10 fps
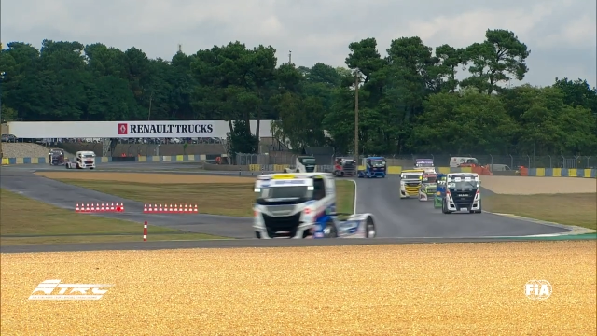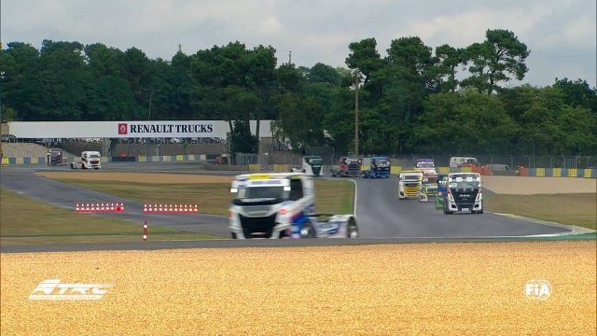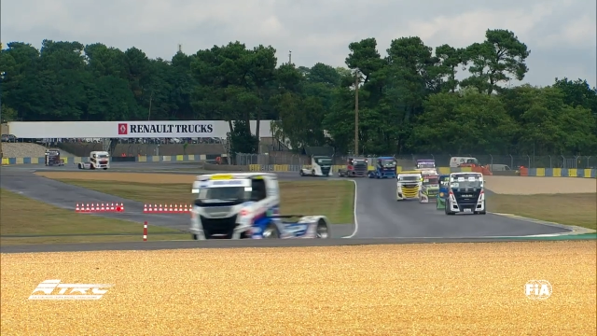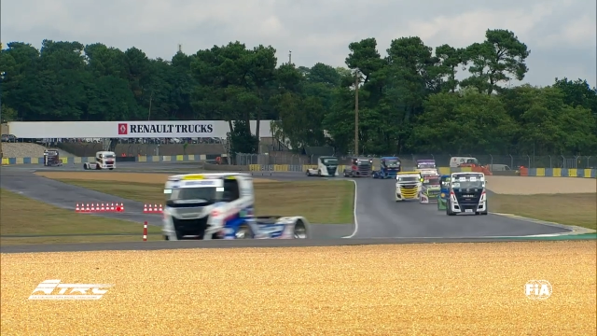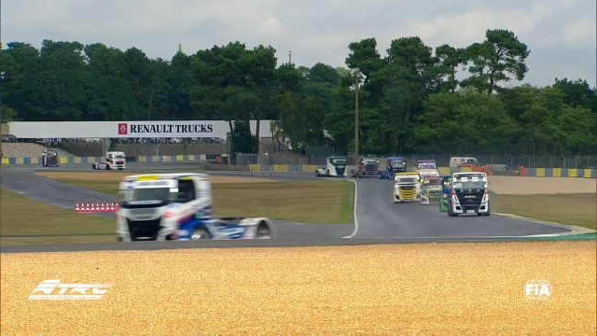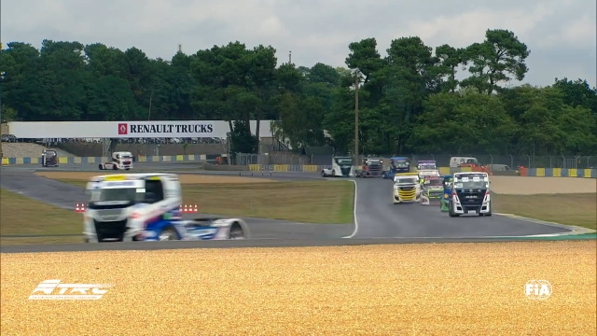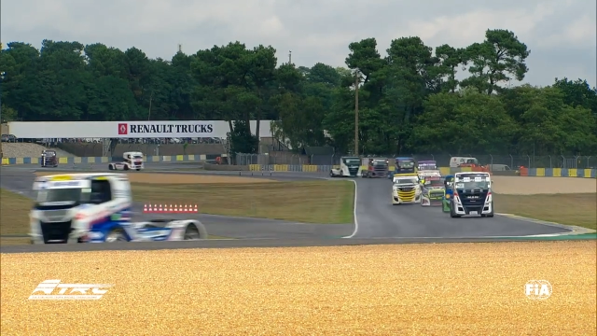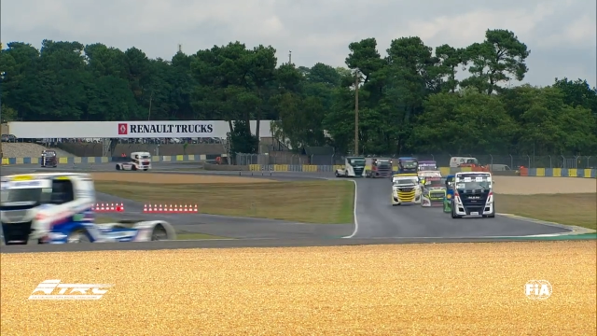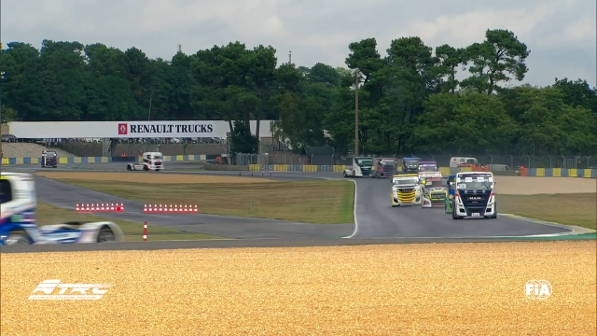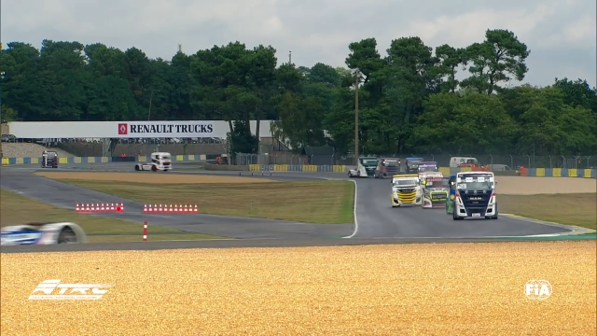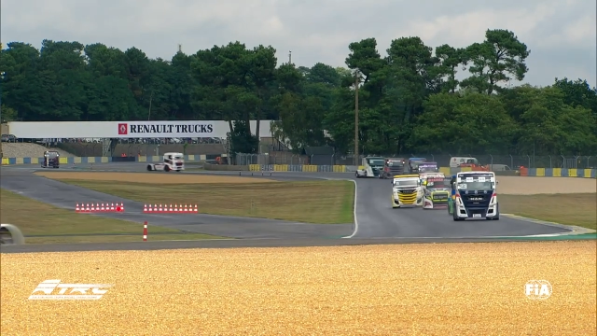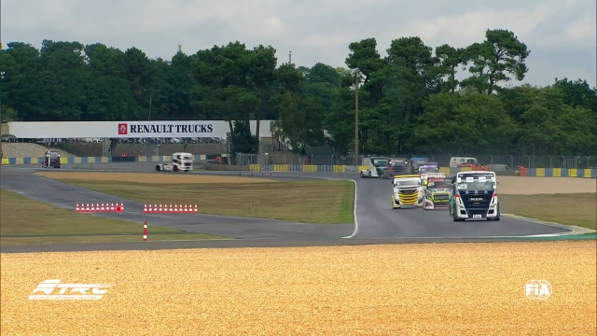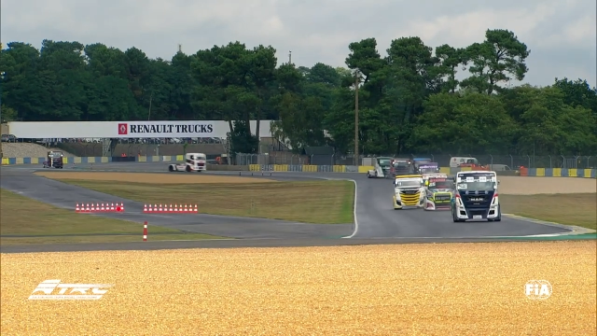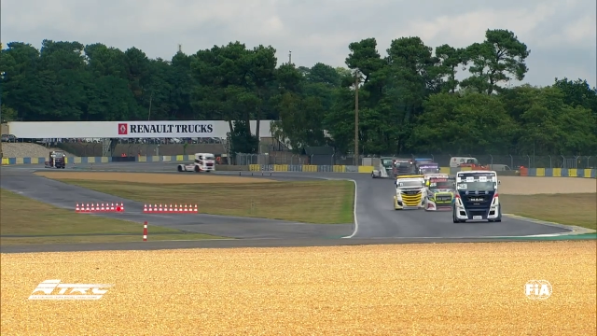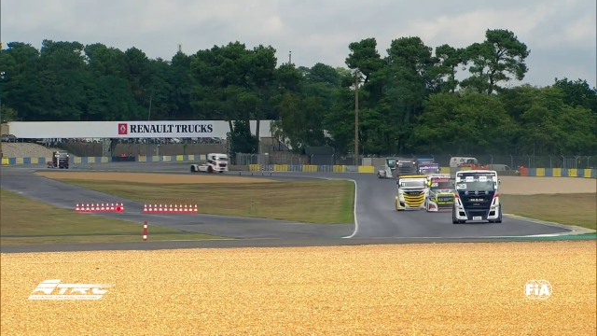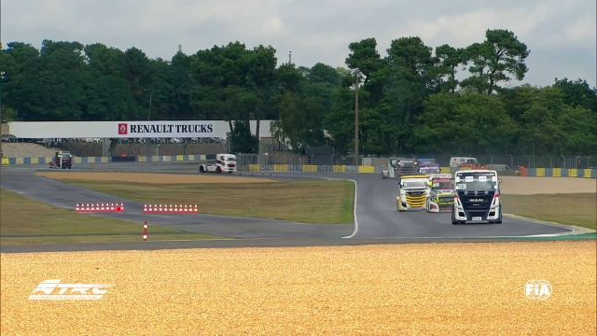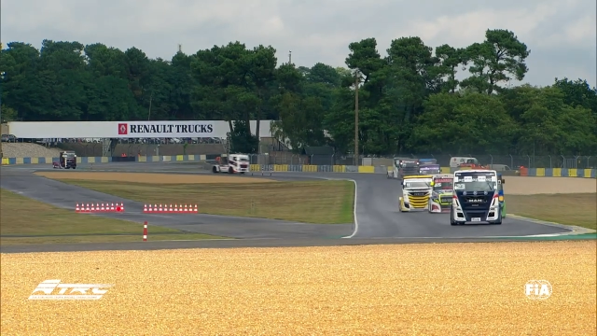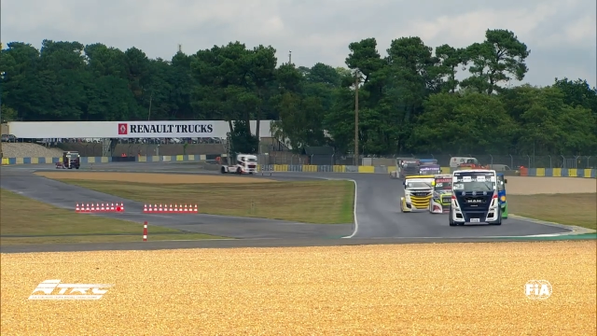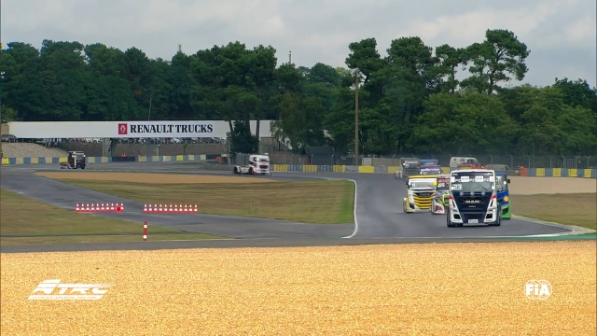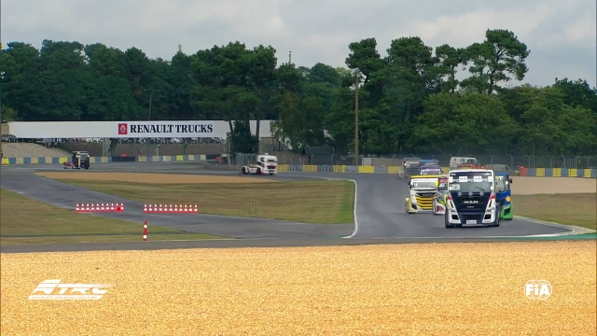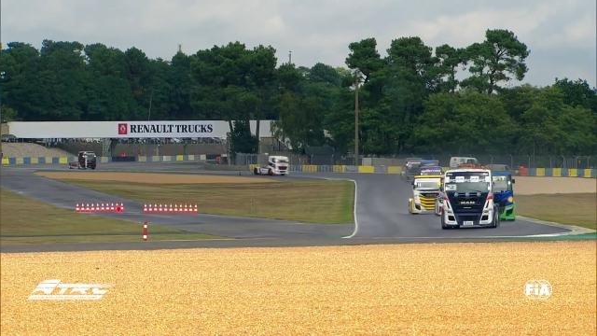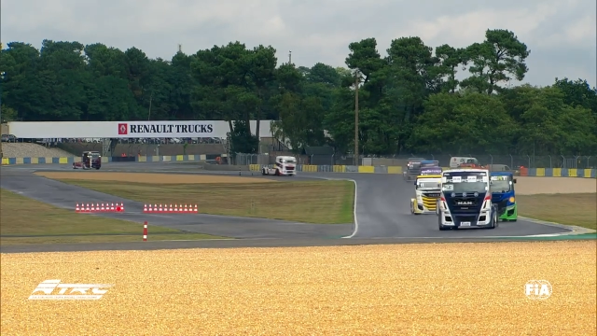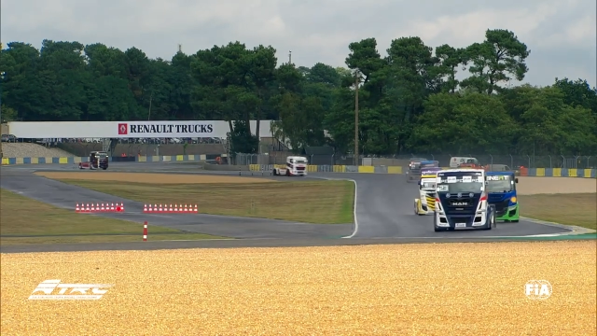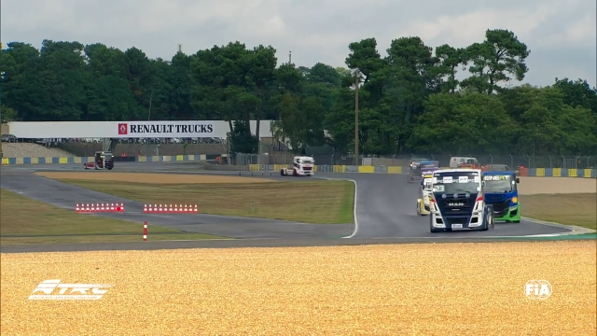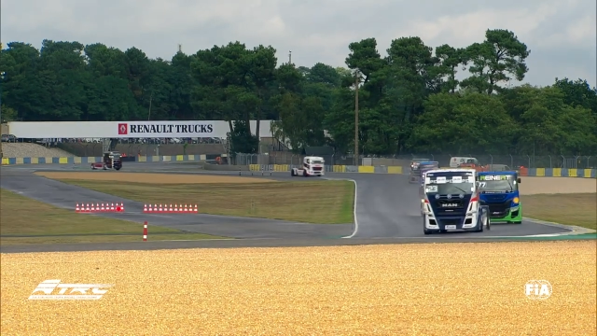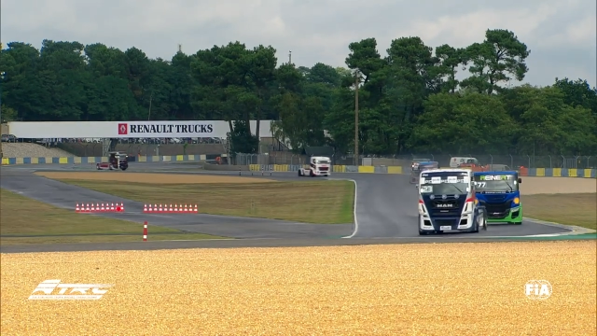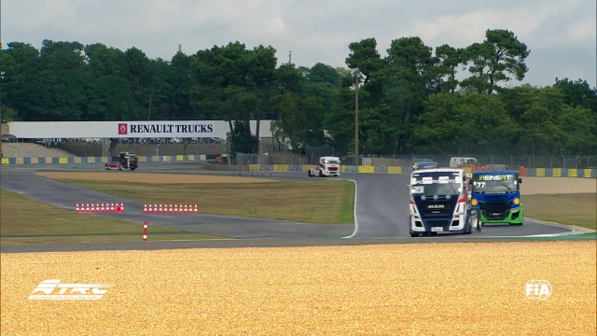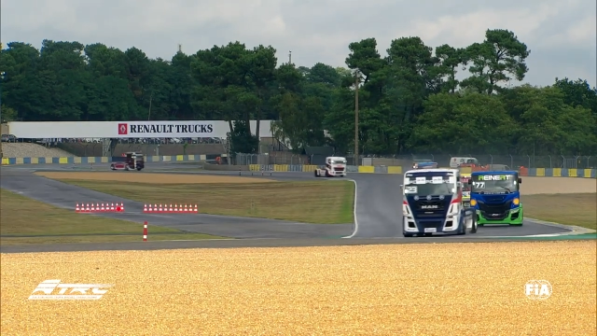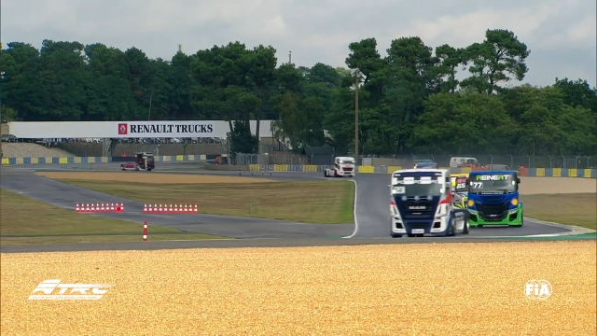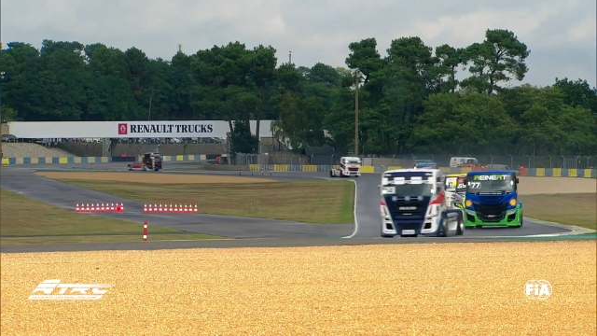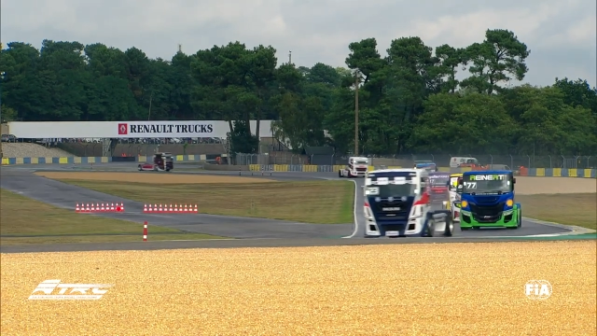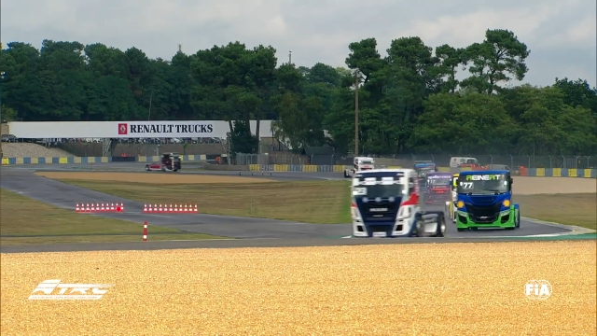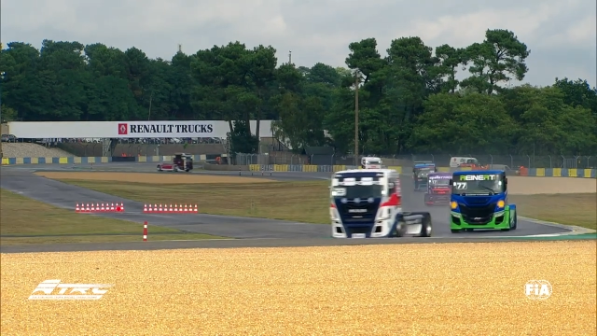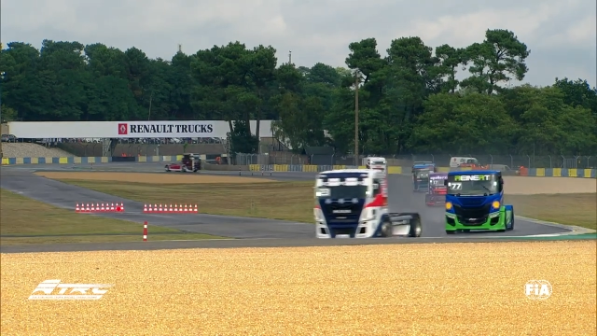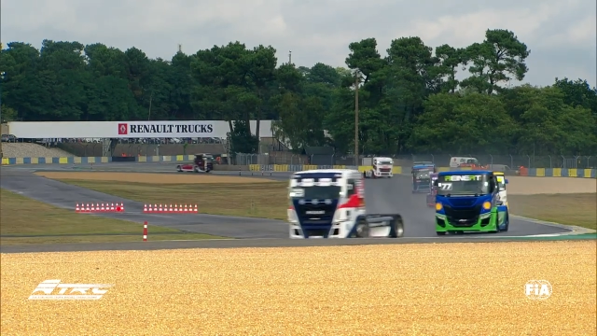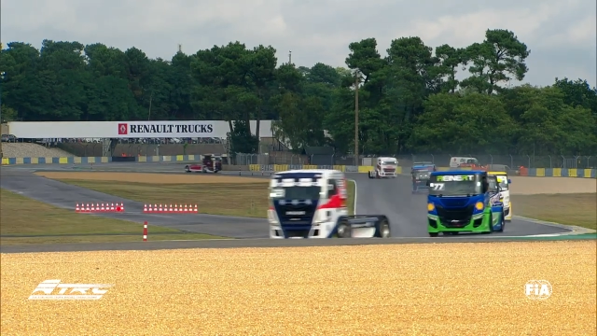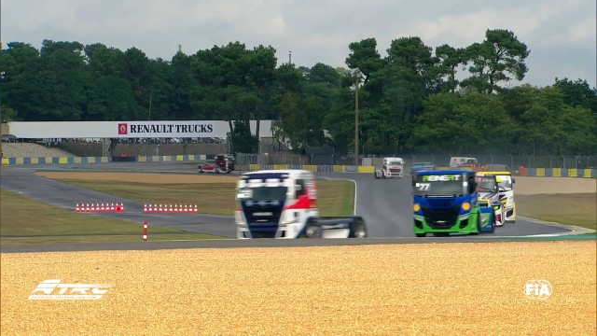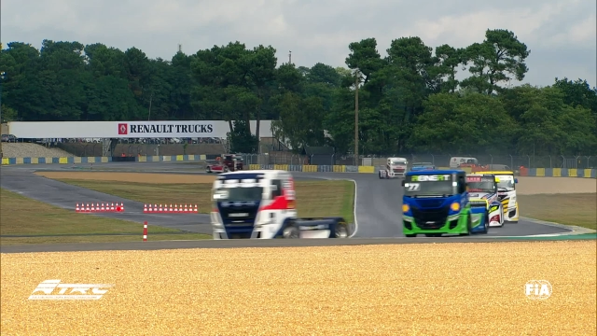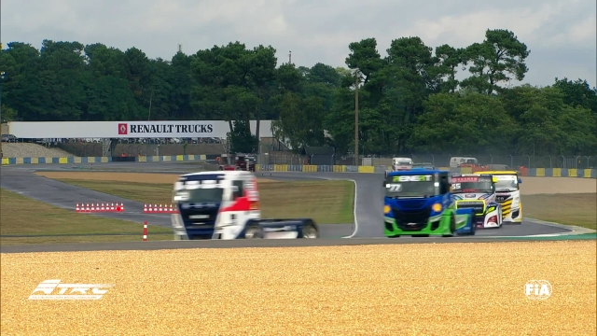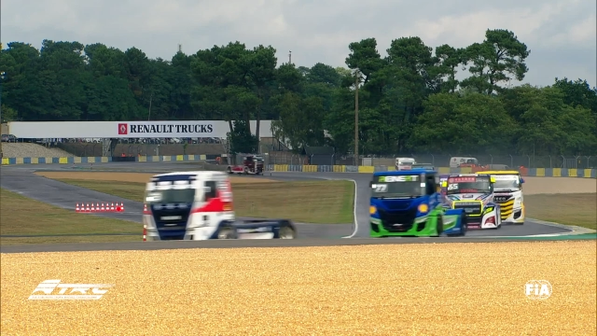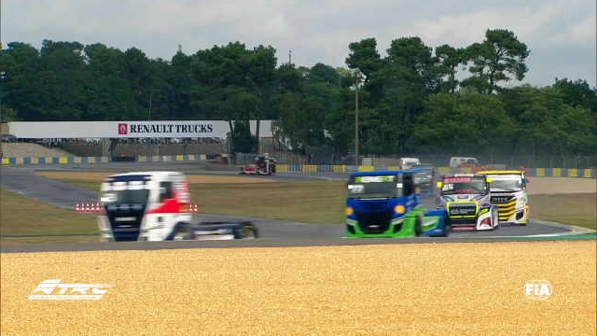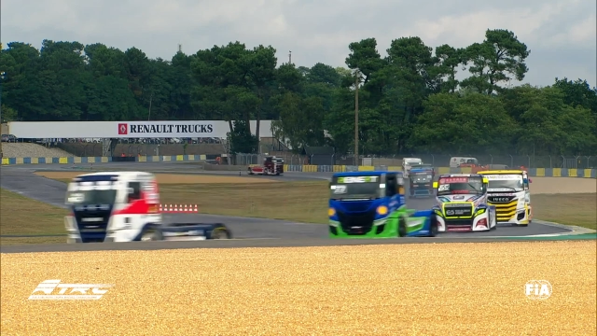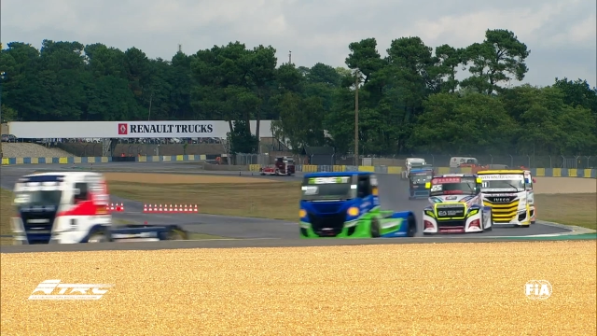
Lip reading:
No face is visible, so there are no lips to read.